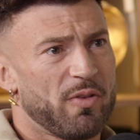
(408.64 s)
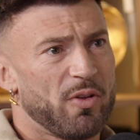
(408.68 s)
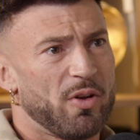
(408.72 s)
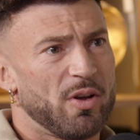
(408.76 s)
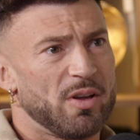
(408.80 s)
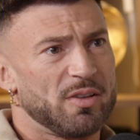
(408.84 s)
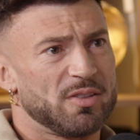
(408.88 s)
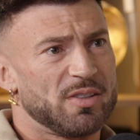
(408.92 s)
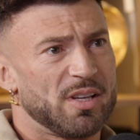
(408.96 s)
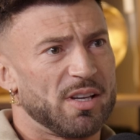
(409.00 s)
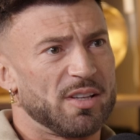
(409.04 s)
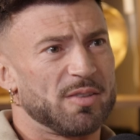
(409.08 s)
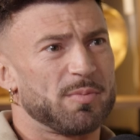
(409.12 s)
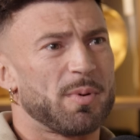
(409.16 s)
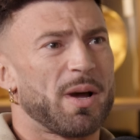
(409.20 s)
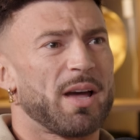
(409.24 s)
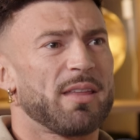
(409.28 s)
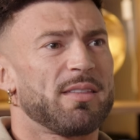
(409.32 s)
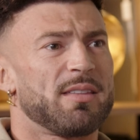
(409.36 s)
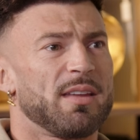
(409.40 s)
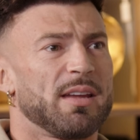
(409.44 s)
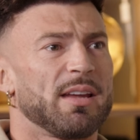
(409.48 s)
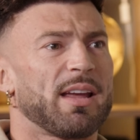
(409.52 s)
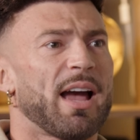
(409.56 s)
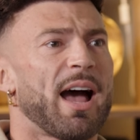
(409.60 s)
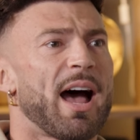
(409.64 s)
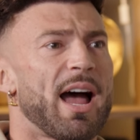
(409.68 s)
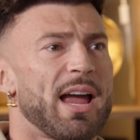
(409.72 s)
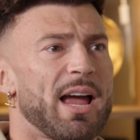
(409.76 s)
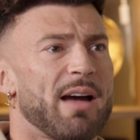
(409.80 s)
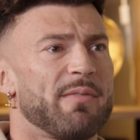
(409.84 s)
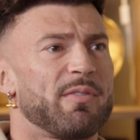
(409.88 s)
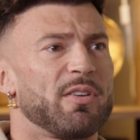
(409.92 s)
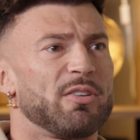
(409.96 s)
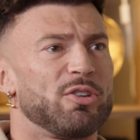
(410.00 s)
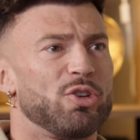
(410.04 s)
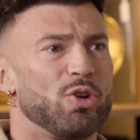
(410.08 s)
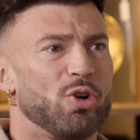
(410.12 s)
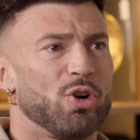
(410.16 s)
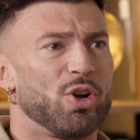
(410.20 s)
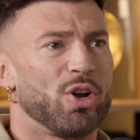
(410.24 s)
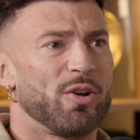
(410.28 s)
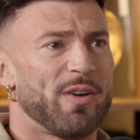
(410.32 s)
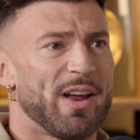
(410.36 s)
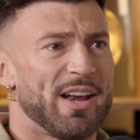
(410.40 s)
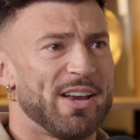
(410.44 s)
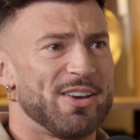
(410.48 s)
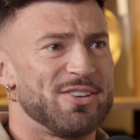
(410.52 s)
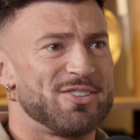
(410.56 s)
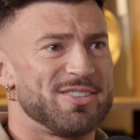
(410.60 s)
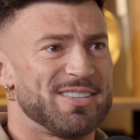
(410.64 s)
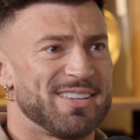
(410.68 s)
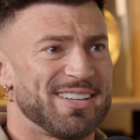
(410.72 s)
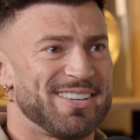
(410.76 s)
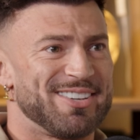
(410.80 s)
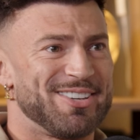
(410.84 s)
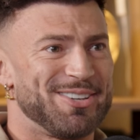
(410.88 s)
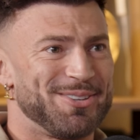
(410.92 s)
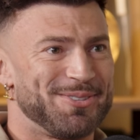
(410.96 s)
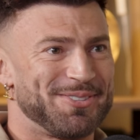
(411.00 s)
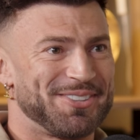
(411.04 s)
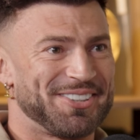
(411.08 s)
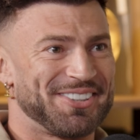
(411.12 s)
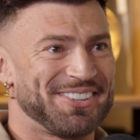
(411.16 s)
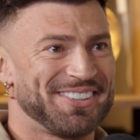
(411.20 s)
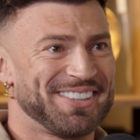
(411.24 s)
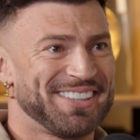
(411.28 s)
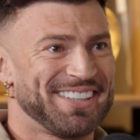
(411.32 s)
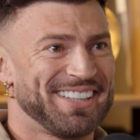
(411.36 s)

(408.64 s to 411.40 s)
36, but I think I have a younger energy than you do.